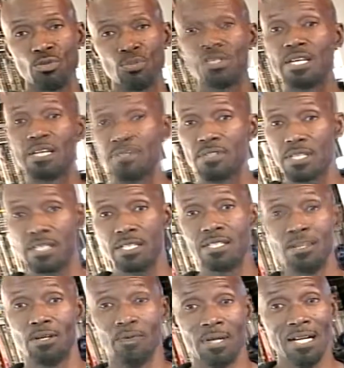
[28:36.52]
and everything he
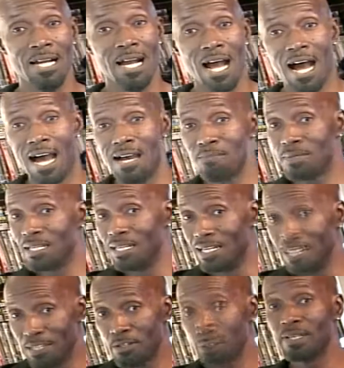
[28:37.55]
dealt with. I'm
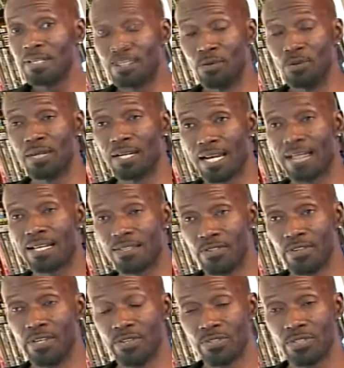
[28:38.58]
literally going like
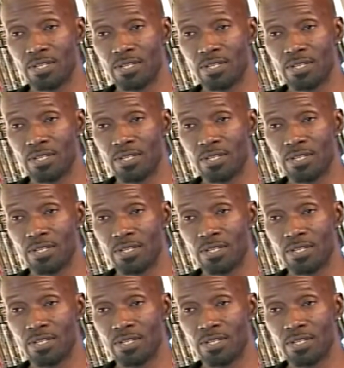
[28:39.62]
this.